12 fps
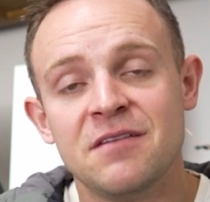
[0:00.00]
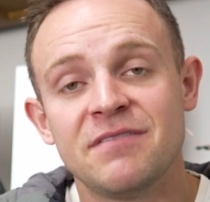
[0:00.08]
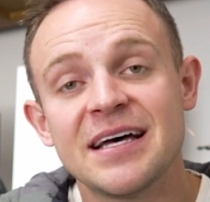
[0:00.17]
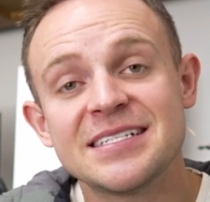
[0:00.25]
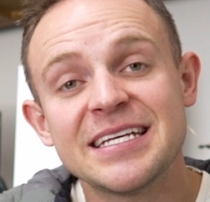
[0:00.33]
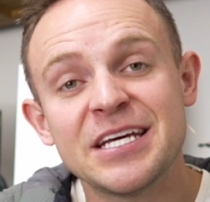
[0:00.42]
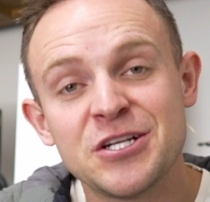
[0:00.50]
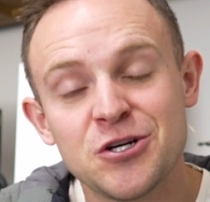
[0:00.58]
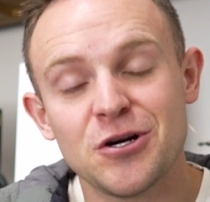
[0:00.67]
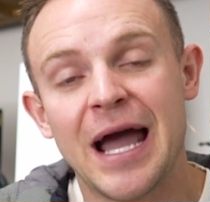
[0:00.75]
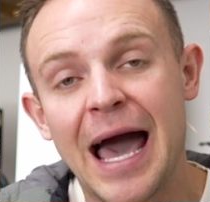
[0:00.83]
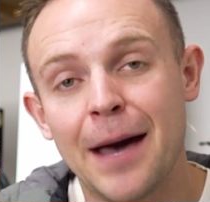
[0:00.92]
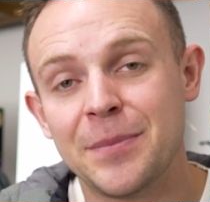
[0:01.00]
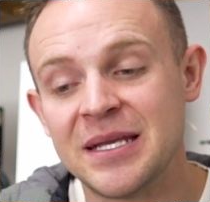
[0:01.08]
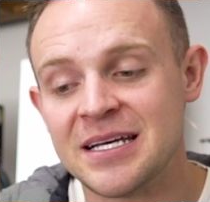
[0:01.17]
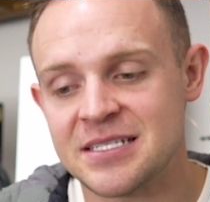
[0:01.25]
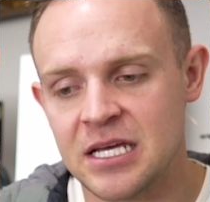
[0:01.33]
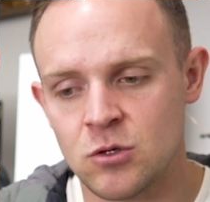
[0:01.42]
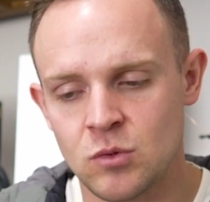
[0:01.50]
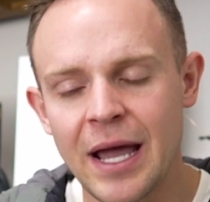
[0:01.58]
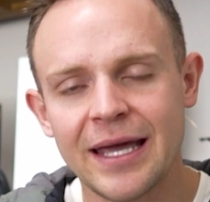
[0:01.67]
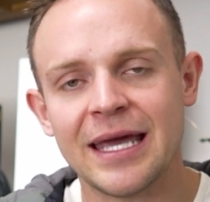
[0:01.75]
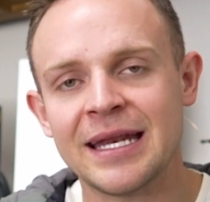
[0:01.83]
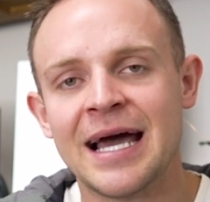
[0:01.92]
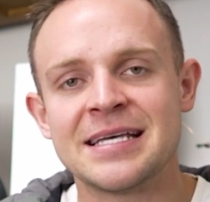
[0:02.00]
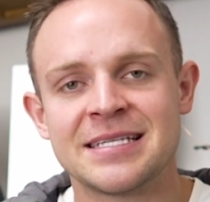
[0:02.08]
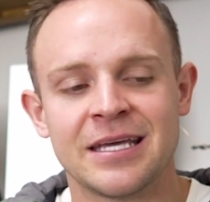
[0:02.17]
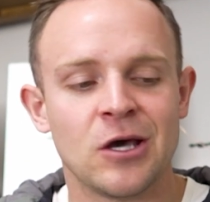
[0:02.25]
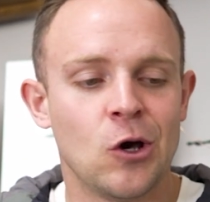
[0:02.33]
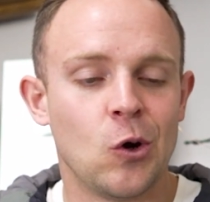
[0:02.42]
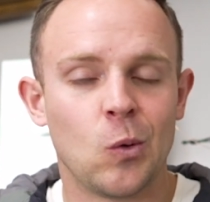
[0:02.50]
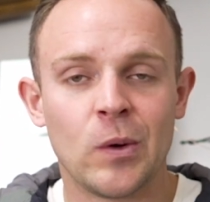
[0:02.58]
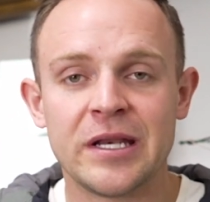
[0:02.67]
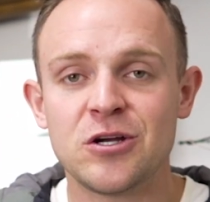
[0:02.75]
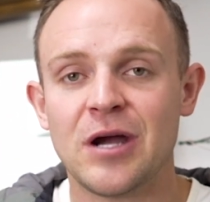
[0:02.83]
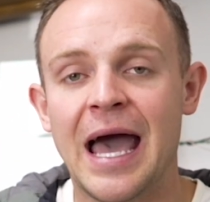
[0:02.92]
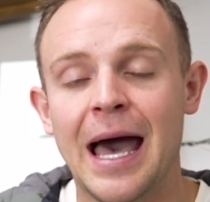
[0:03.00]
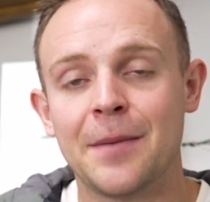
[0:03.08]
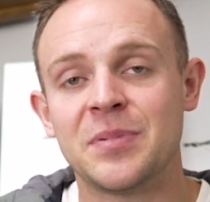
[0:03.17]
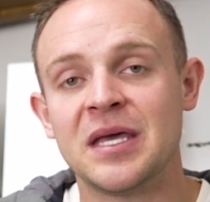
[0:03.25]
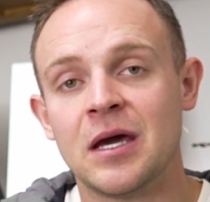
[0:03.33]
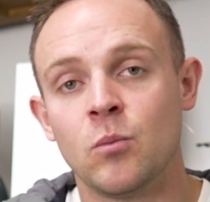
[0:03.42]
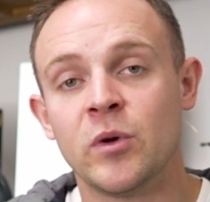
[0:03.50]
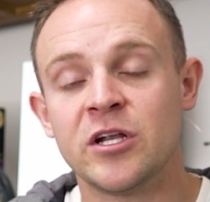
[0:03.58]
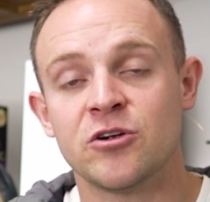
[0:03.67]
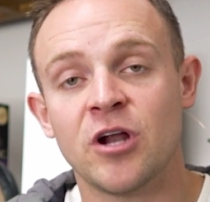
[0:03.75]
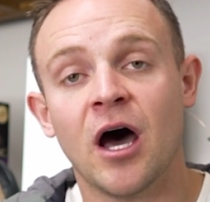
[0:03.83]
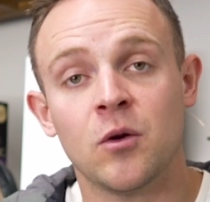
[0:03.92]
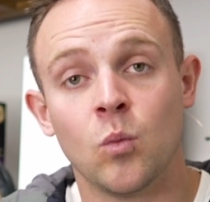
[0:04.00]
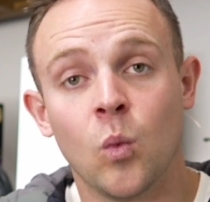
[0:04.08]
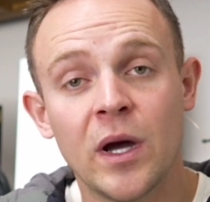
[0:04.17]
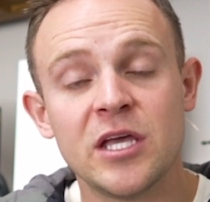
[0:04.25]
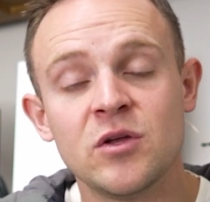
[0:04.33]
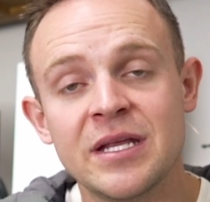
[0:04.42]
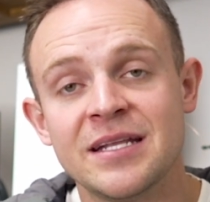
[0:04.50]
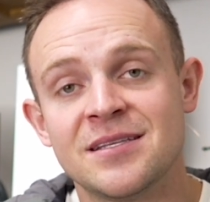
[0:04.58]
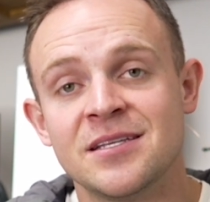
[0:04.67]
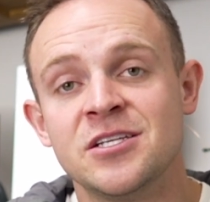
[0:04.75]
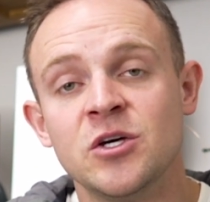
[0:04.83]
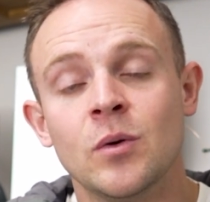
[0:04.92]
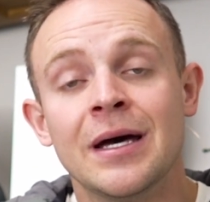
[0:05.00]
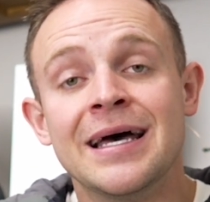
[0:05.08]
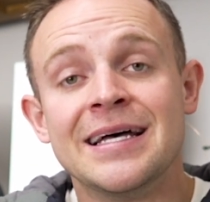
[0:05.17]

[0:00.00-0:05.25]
Investing in your happiness and recognizing when you're happy and when you're not and what you need to do